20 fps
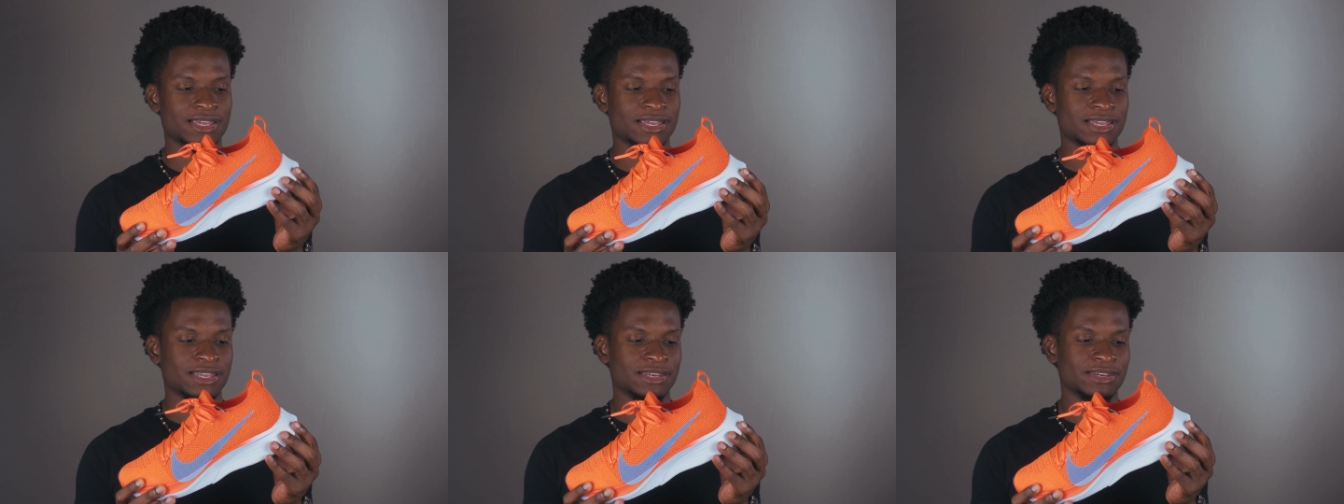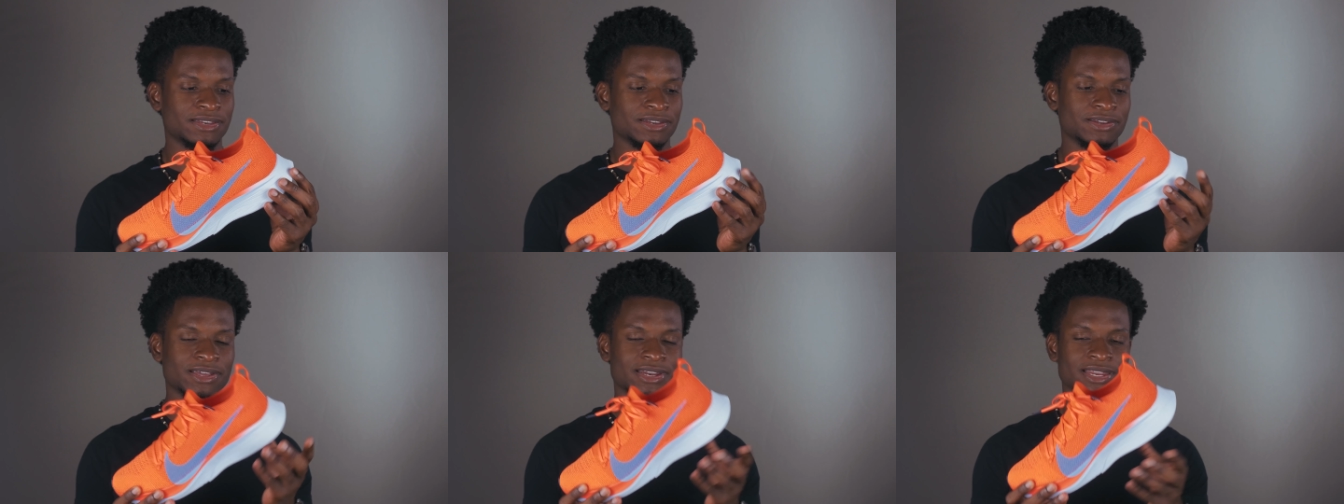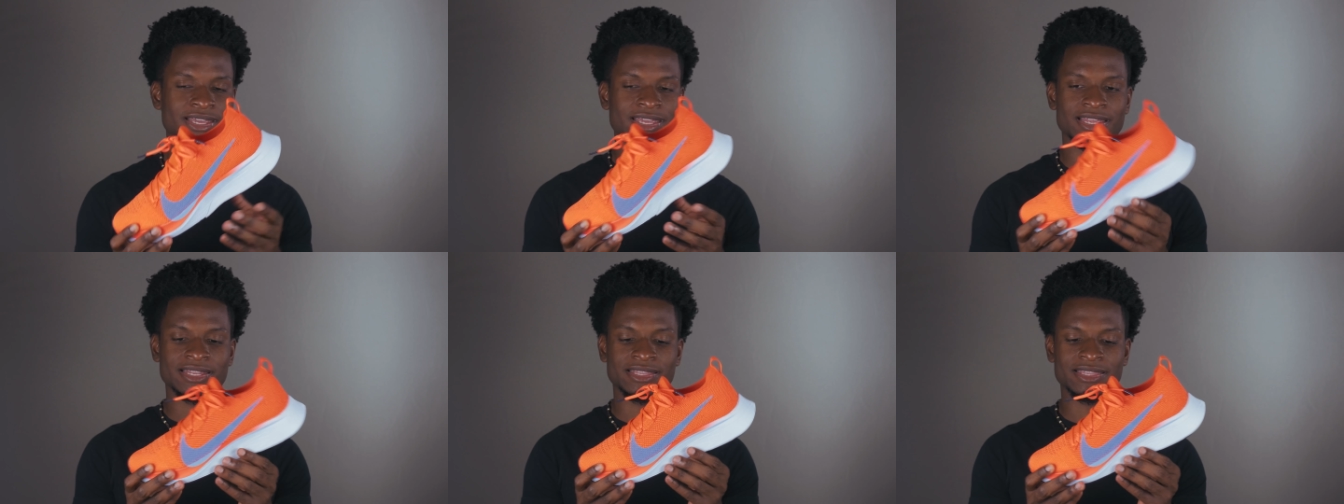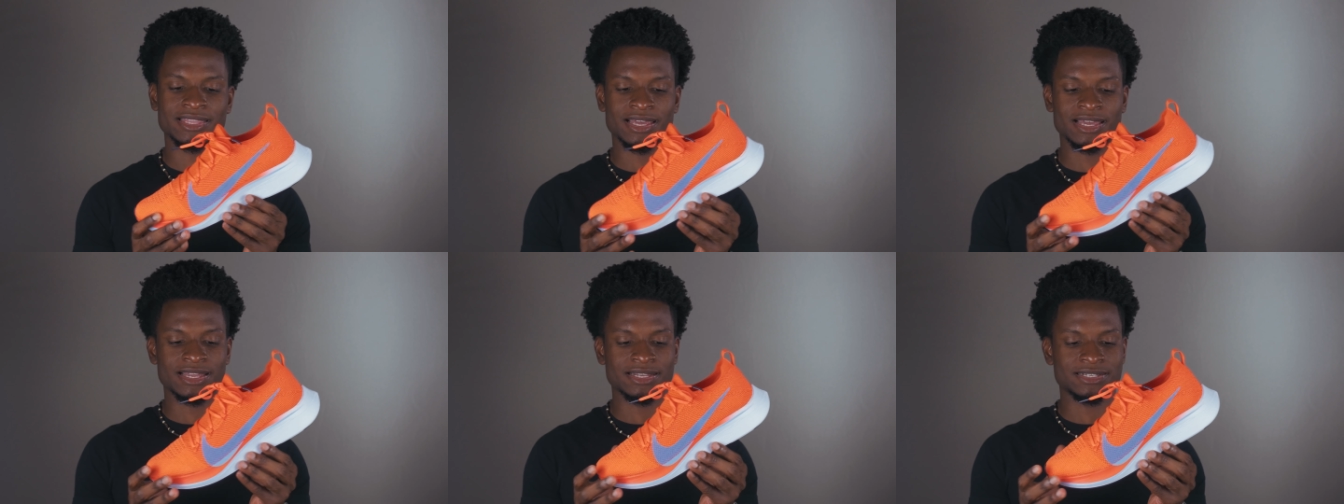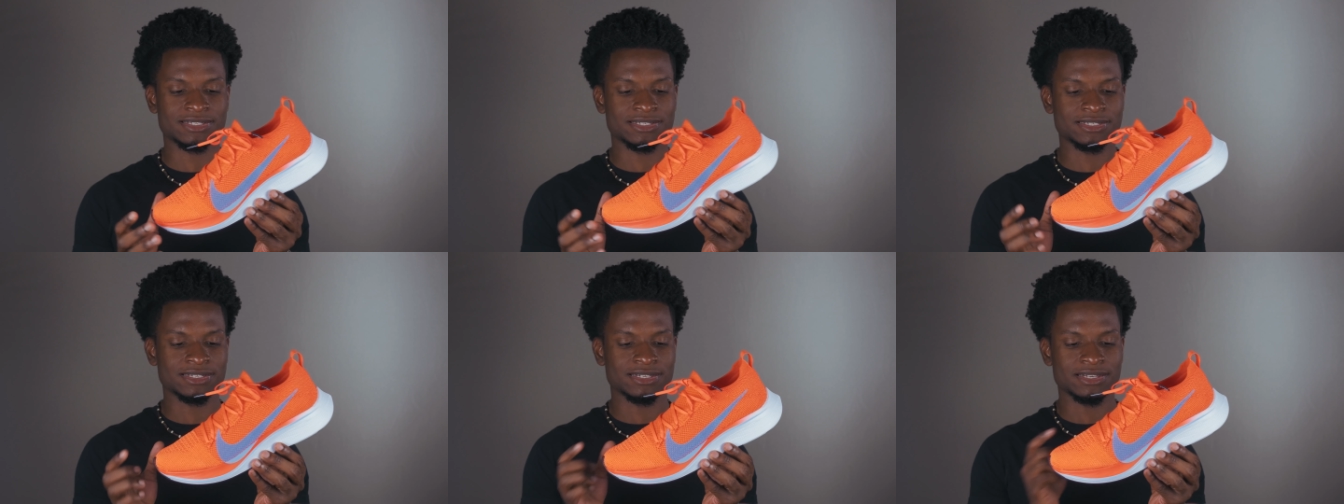and you're going to get
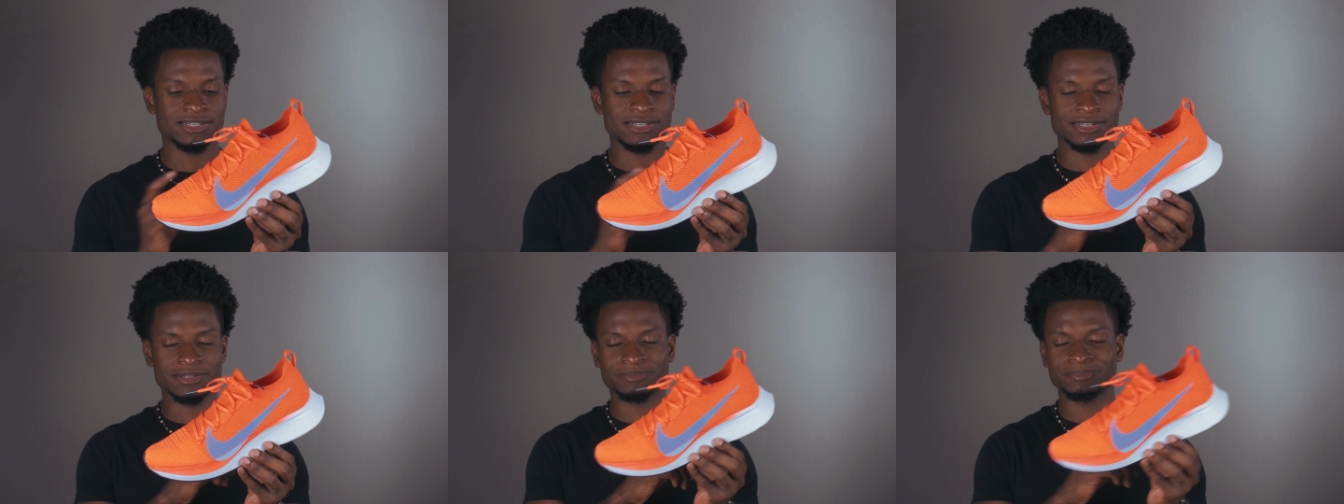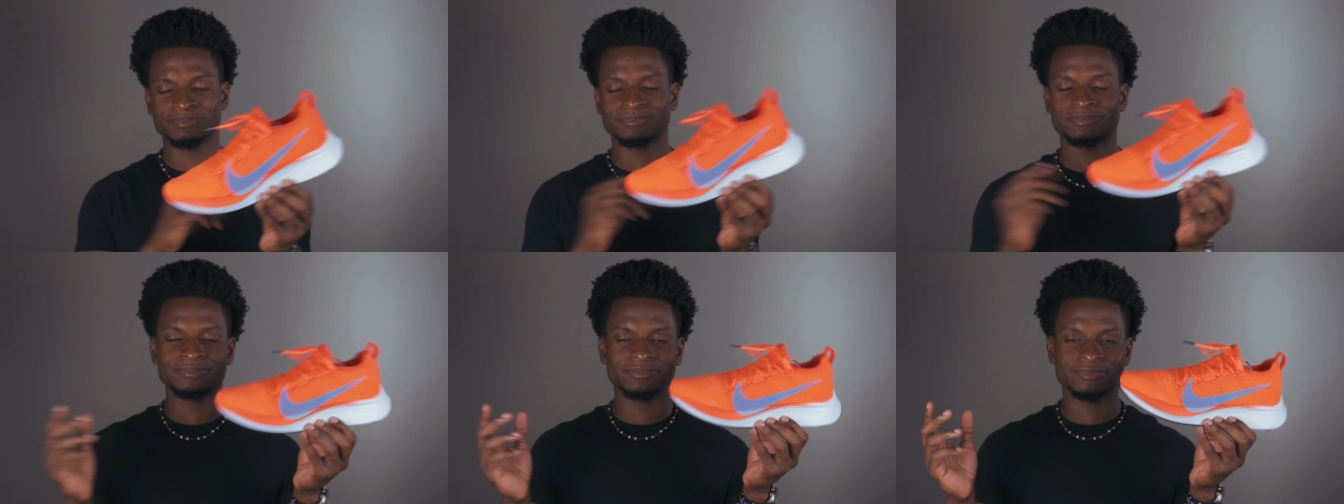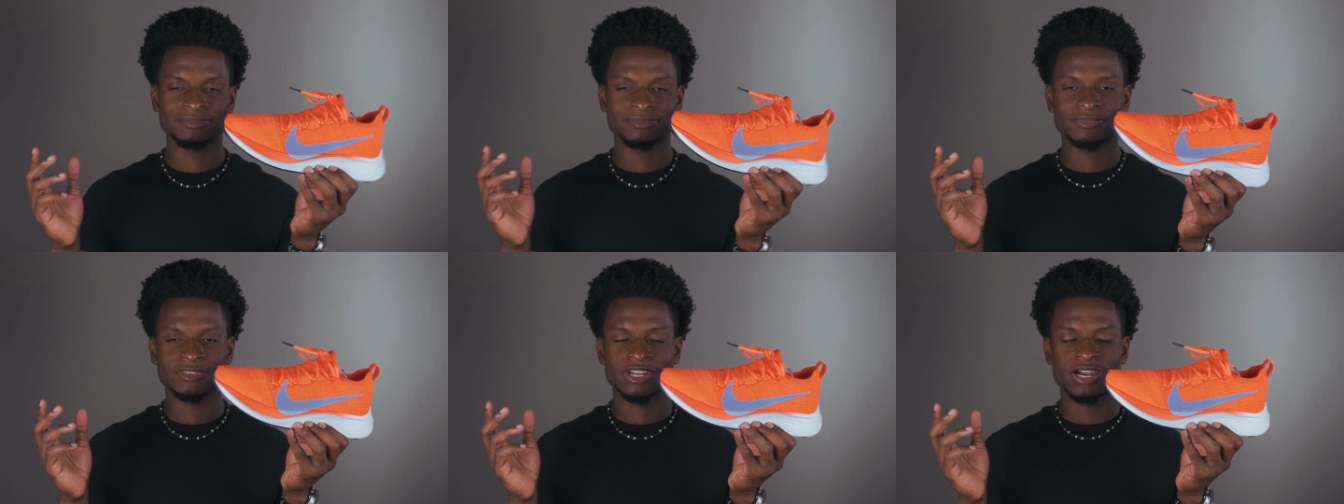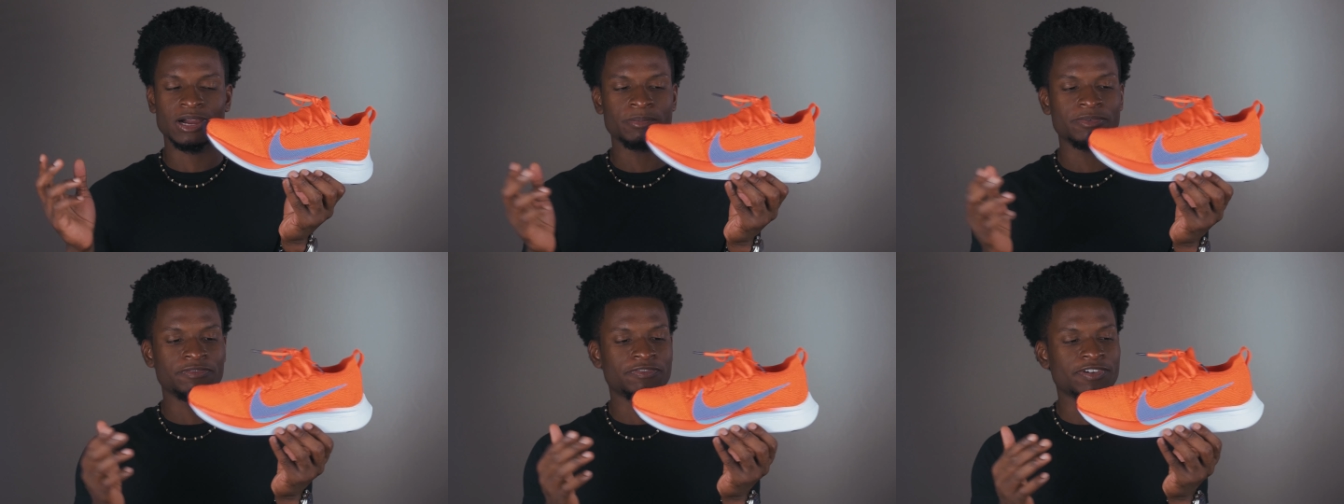that uh, carbon